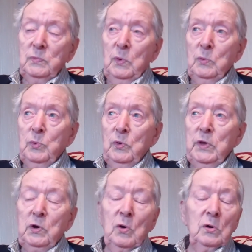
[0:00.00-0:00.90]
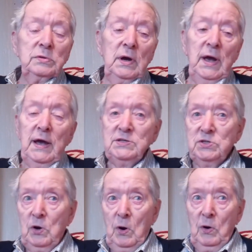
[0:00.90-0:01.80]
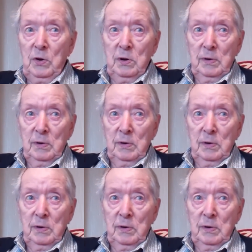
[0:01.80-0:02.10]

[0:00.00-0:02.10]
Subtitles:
what they called a hedgehog.